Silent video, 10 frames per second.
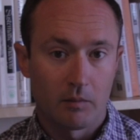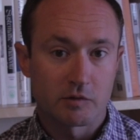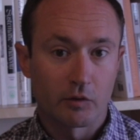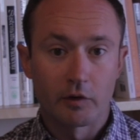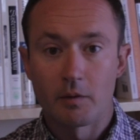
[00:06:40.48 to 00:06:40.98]

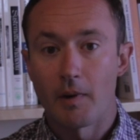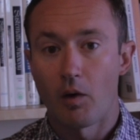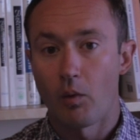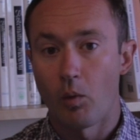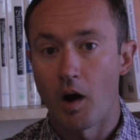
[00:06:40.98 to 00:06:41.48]
to learn
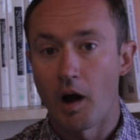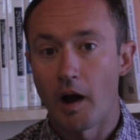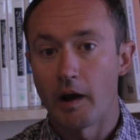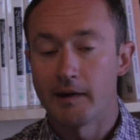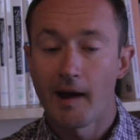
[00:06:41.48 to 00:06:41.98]
about
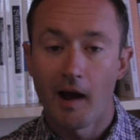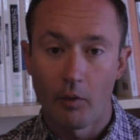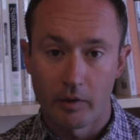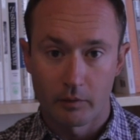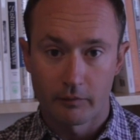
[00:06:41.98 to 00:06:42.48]
why and
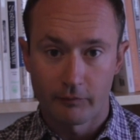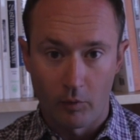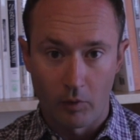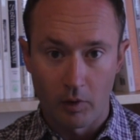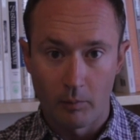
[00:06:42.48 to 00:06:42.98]
how they were
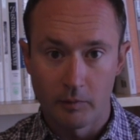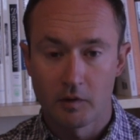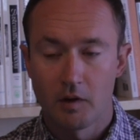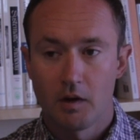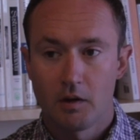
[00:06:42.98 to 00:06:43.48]
formed,
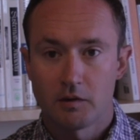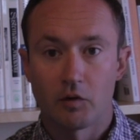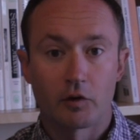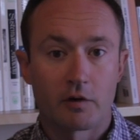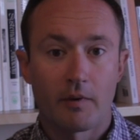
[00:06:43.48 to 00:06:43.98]
to
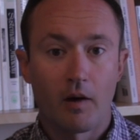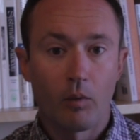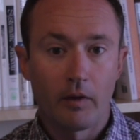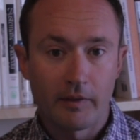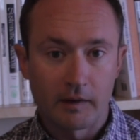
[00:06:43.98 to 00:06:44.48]
learn about
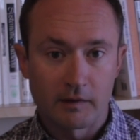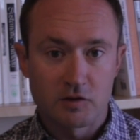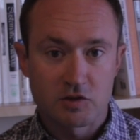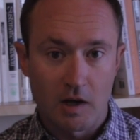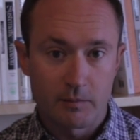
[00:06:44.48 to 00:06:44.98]
what things
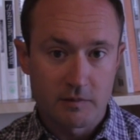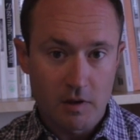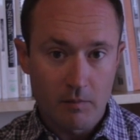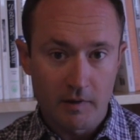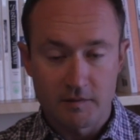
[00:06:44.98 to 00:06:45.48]
shaped
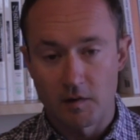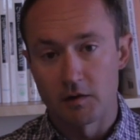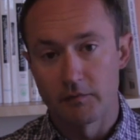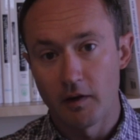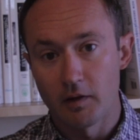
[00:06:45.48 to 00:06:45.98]
them as they
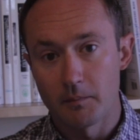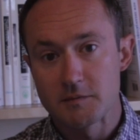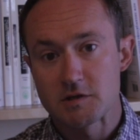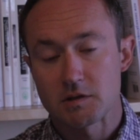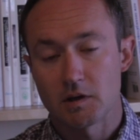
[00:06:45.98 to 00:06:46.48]

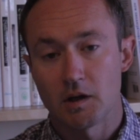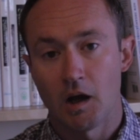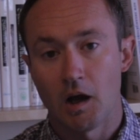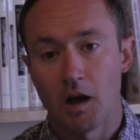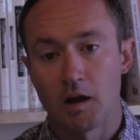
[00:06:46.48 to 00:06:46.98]
developed,
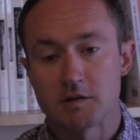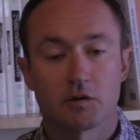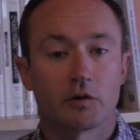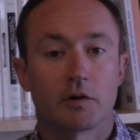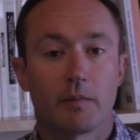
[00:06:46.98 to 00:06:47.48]
to
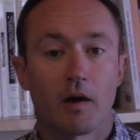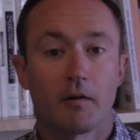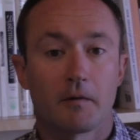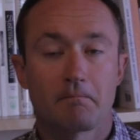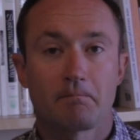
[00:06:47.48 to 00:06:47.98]
learn
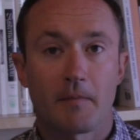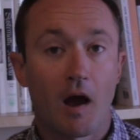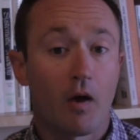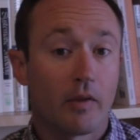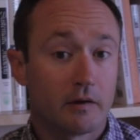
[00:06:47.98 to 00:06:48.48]
about
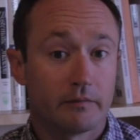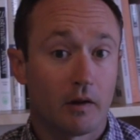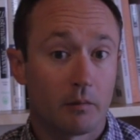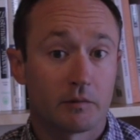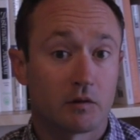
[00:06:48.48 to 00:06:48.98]
how they
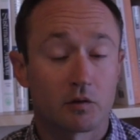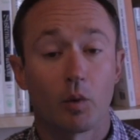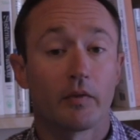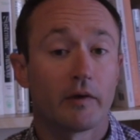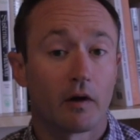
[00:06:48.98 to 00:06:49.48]
developed into
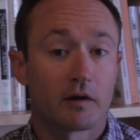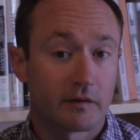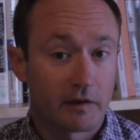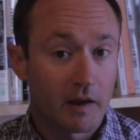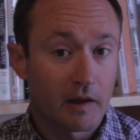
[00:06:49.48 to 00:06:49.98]
what they are
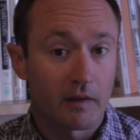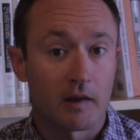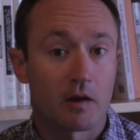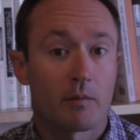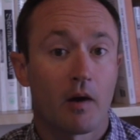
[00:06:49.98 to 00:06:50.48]
today, and
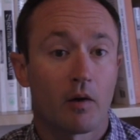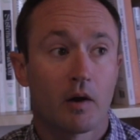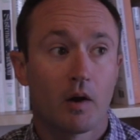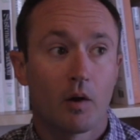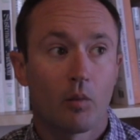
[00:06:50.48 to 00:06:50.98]
then about
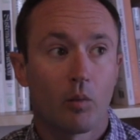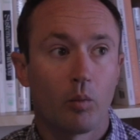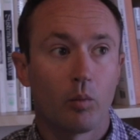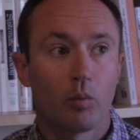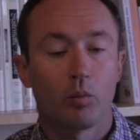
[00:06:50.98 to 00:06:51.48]

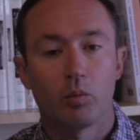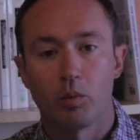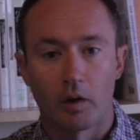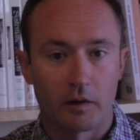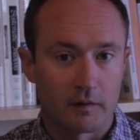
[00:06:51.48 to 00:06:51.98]

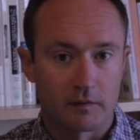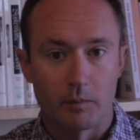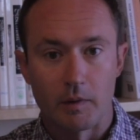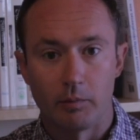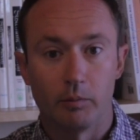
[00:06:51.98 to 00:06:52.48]
what it is
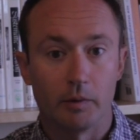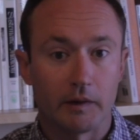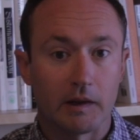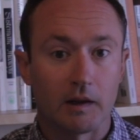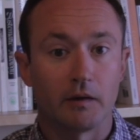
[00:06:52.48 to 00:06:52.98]
that people
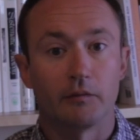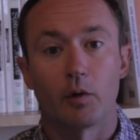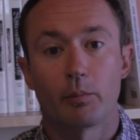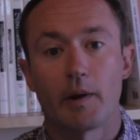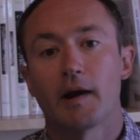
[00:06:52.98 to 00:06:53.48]
believe
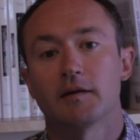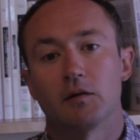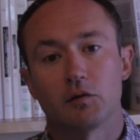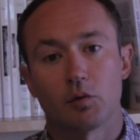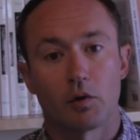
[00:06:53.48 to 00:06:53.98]
or
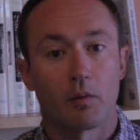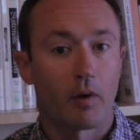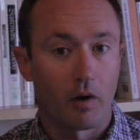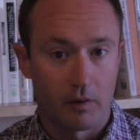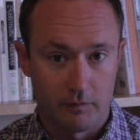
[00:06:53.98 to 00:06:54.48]
practice who are a
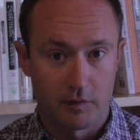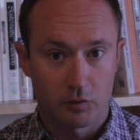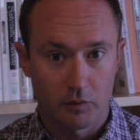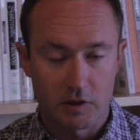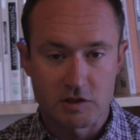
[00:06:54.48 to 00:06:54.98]
part of
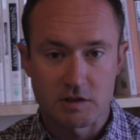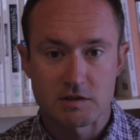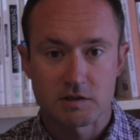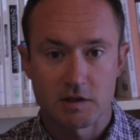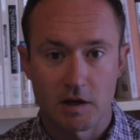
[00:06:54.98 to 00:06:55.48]
these
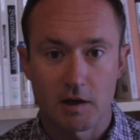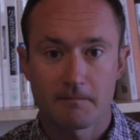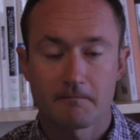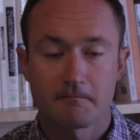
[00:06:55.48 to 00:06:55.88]
religions today.